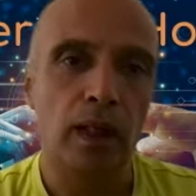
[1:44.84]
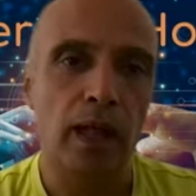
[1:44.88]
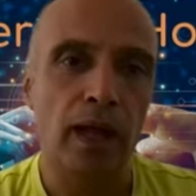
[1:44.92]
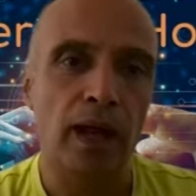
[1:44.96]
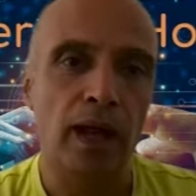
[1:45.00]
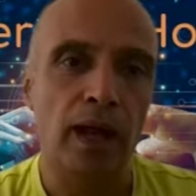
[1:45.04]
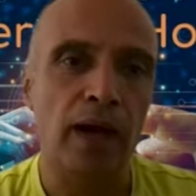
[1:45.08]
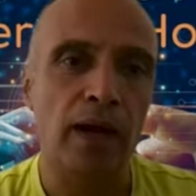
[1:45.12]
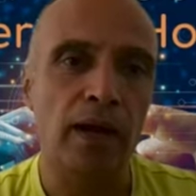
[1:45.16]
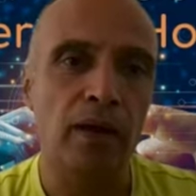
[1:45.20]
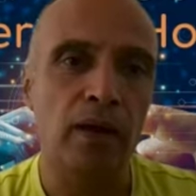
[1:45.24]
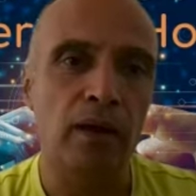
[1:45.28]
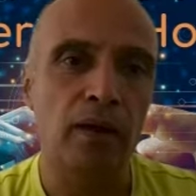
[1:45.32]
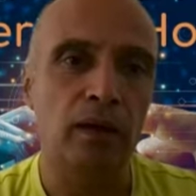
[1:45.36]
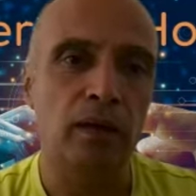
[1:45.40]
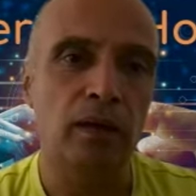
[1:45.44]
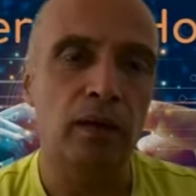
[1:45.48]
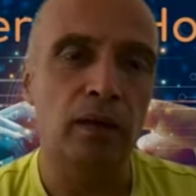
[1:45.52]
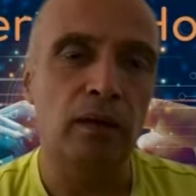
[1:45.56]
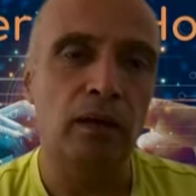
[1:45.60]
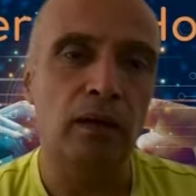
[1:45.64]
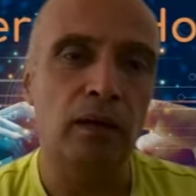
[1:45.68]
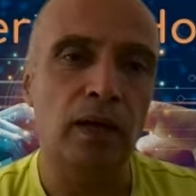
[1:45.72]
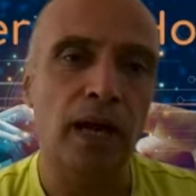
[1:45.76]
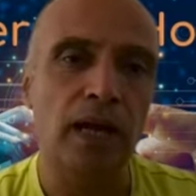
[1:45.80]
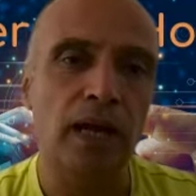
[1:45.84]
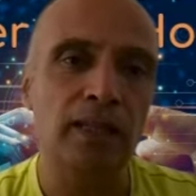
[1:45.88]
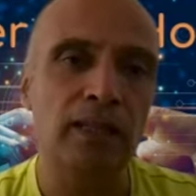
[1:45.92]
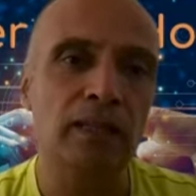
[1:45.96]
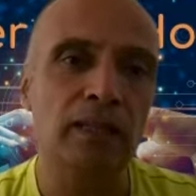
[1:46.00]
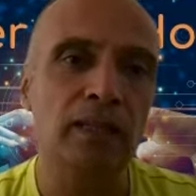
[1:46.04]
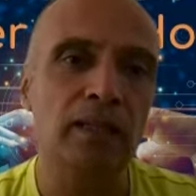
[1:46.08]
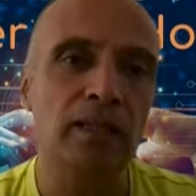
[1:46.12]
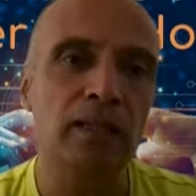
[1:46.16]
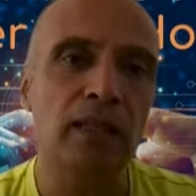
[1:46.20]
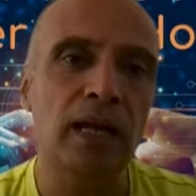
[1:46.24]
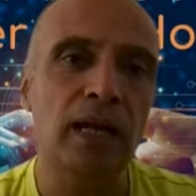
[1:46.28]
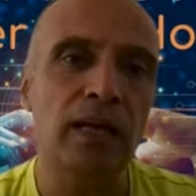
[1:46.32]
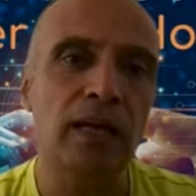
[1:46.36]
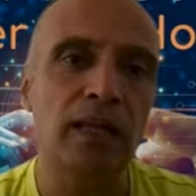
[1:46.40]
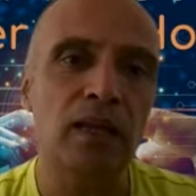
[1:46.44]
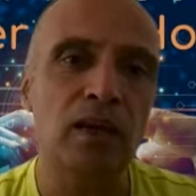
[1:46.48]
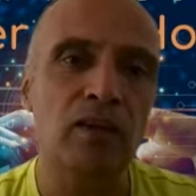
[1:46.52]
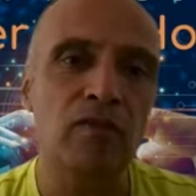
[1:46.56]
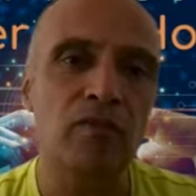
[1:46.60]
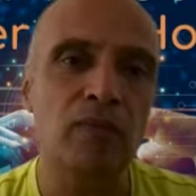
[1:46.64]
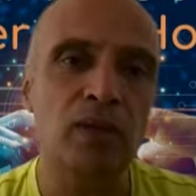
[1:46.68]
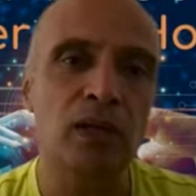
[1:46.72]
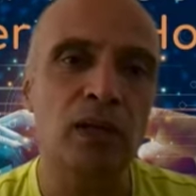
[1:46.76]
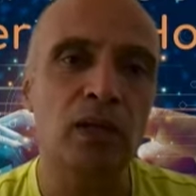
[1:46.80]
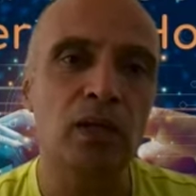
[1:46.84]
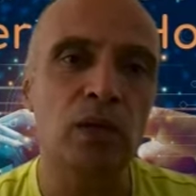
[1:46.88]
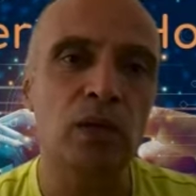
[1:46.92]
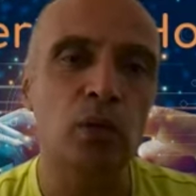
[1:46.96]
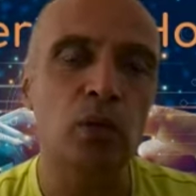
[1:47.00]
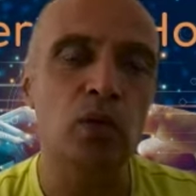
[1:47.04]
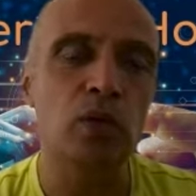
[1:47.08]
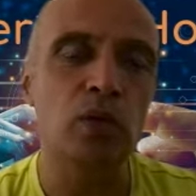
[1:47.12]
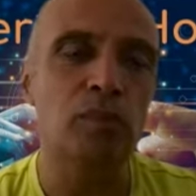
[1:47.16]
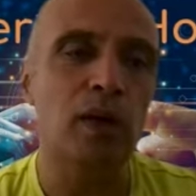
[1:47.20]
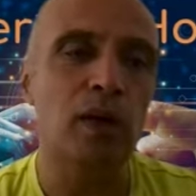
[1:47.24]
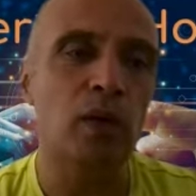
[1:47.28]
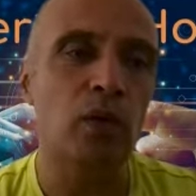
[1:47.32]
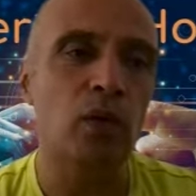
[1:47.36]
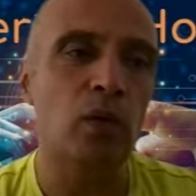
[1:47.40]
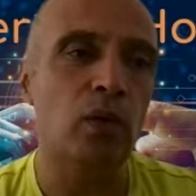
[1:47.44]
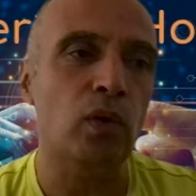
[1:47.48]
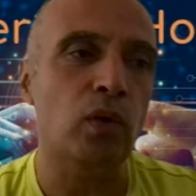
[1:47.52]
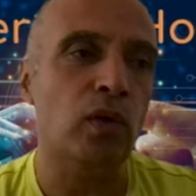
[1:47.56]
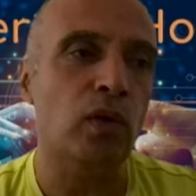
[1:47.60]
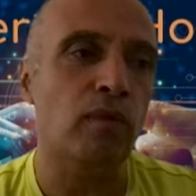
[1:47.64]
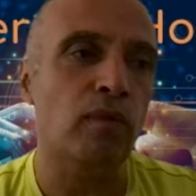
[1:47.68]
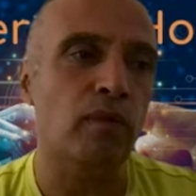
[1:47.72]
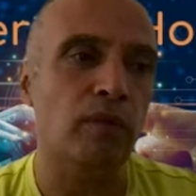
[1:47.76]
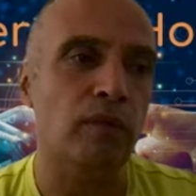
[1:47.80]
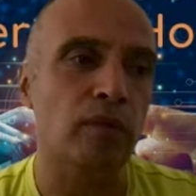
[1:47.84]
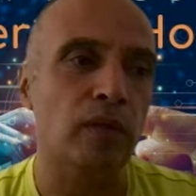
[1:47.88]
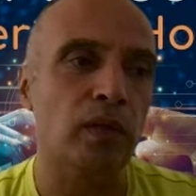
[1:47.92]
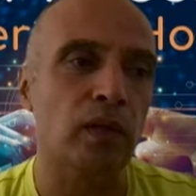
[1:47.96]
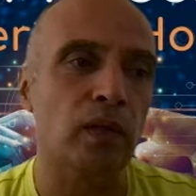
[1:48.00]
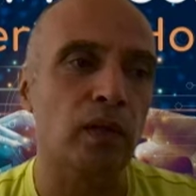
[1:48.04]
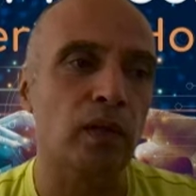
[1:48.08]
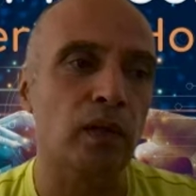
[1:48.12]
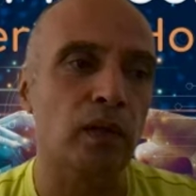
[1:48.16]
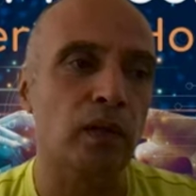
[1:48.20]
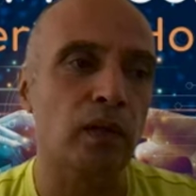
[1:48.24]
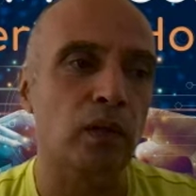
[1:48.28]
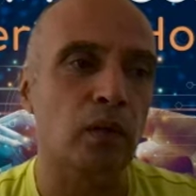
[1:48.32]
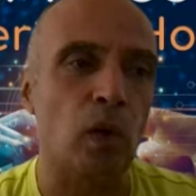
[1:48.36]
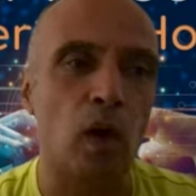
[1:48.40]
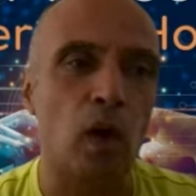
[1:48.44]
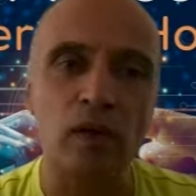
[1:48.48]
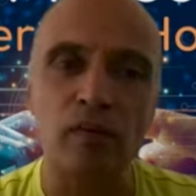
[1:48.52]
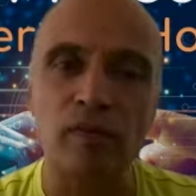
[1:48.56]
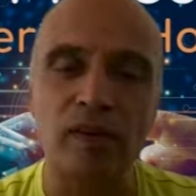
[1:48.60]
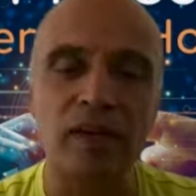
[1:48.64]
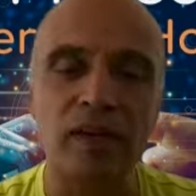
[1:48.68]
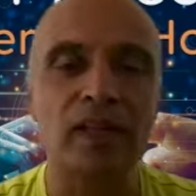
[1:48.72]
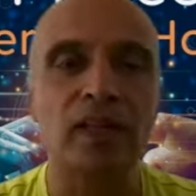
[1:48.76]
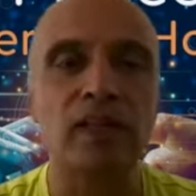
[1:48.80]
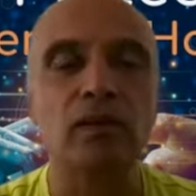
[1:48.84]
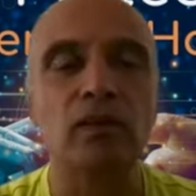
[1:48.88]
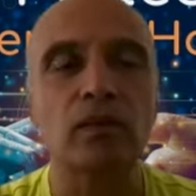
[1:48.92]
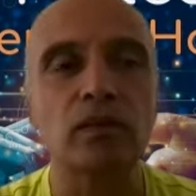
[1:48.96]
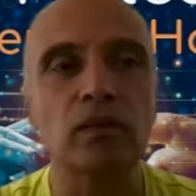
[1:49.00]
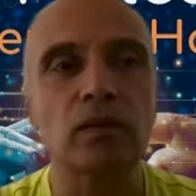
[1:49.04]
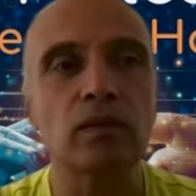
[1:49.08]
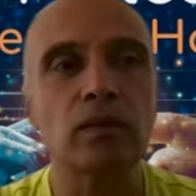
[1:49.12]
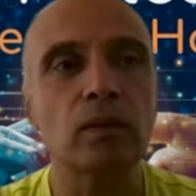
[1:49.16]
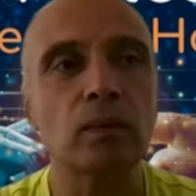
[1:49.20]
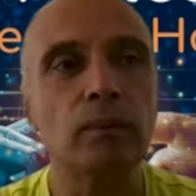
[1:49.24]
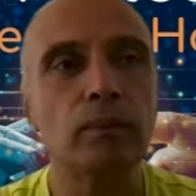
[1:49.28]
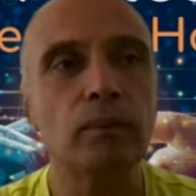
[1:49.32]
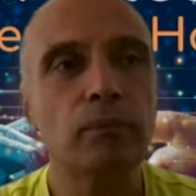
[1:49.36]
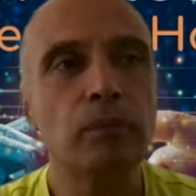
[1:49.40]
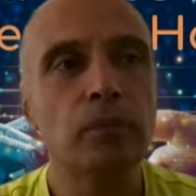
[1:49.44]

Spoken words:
And I think that gave me a huge amount of confidence.